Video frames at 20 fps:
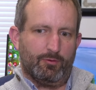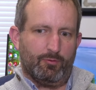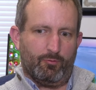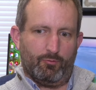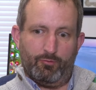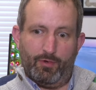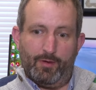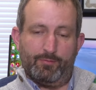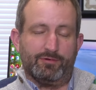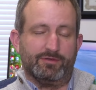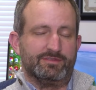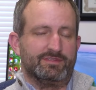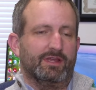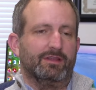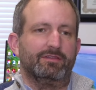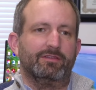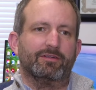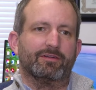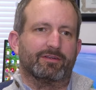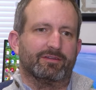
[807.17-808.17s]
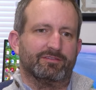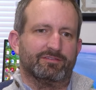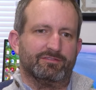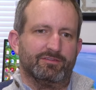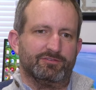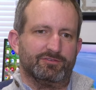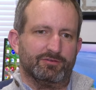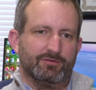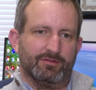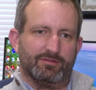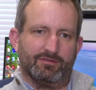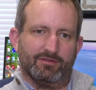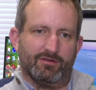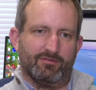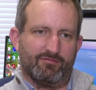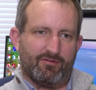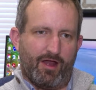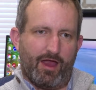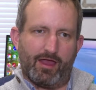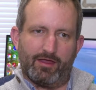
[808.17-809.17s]
represent their constituents in a
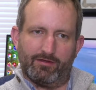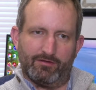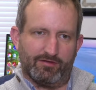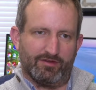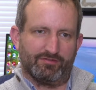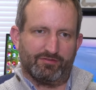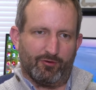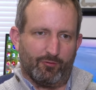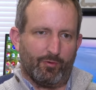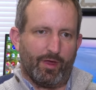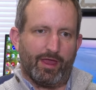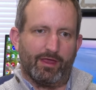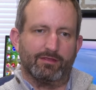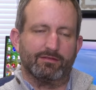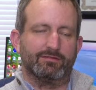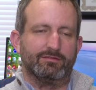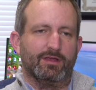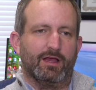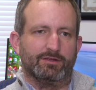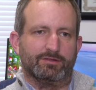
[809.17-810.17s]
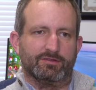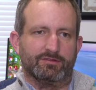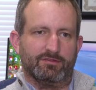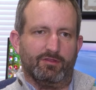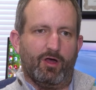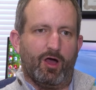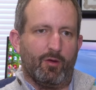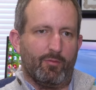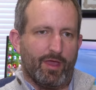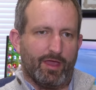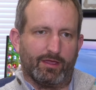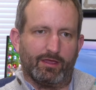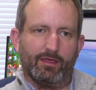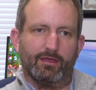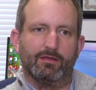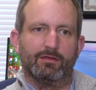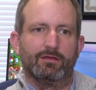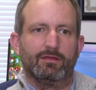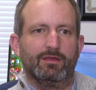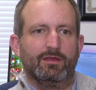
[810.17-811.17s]
variety of different ways, not just
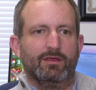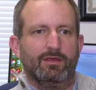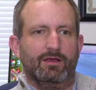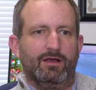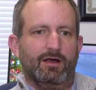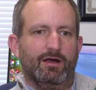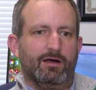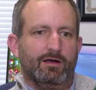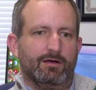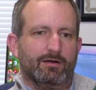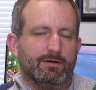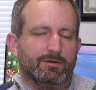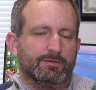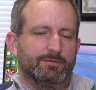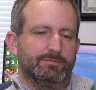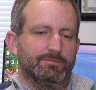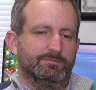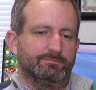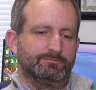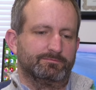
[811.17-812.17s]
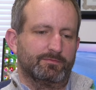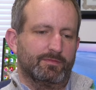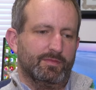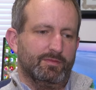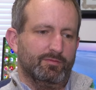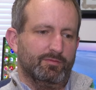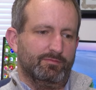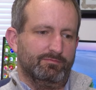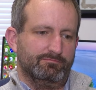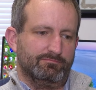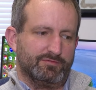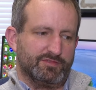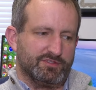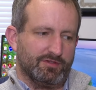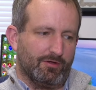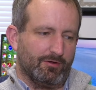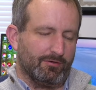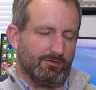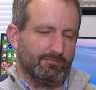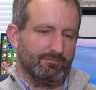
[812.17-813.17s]
lawmaking. Um,
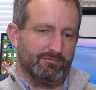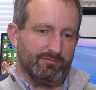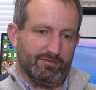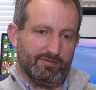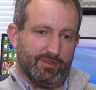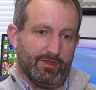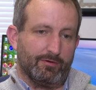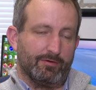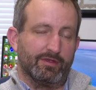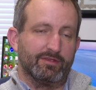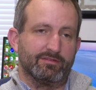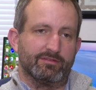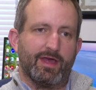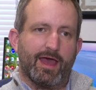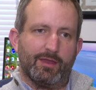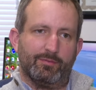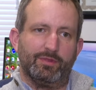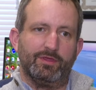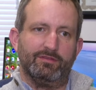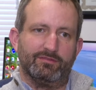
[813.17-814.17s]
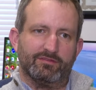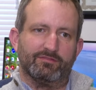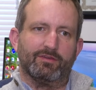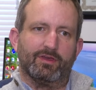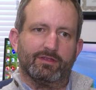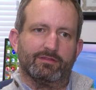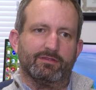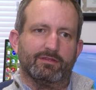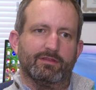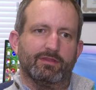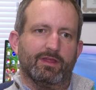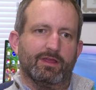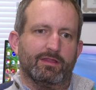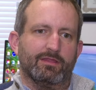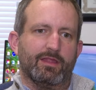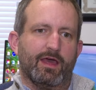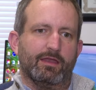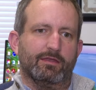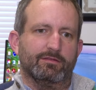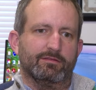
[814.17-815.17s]
so there is that piece of it, and,
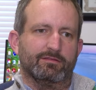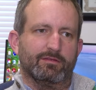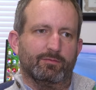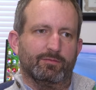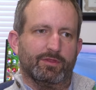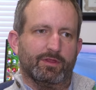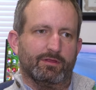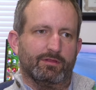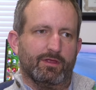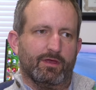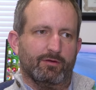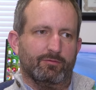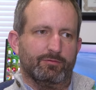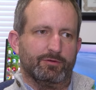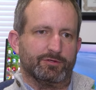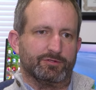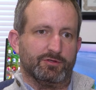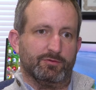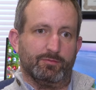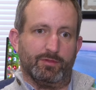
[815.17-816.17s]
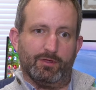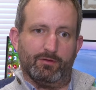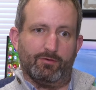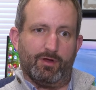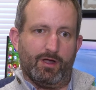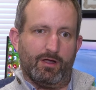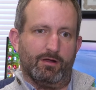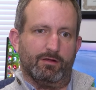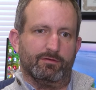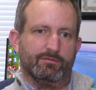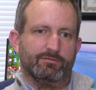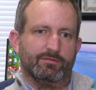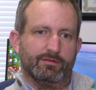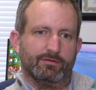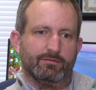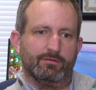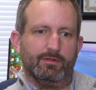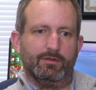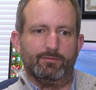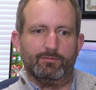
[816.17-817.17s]
and that is something that we should be aware of
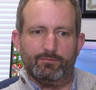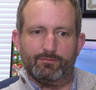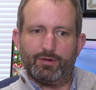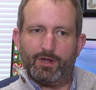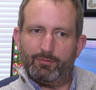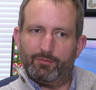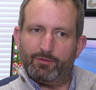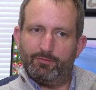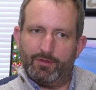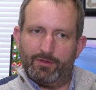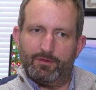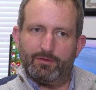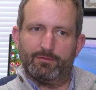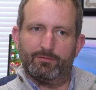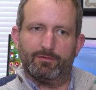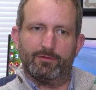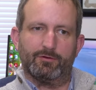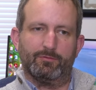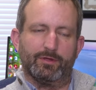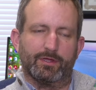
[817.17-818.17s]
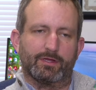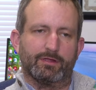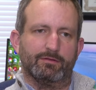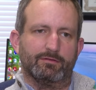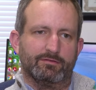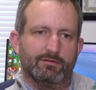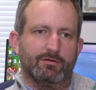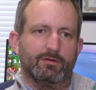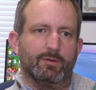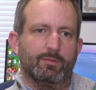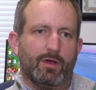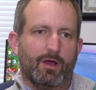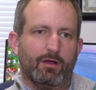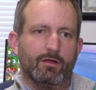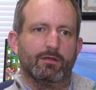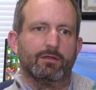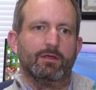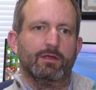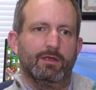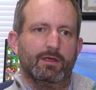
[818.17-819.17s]
and, and probably be a little bit concerned about.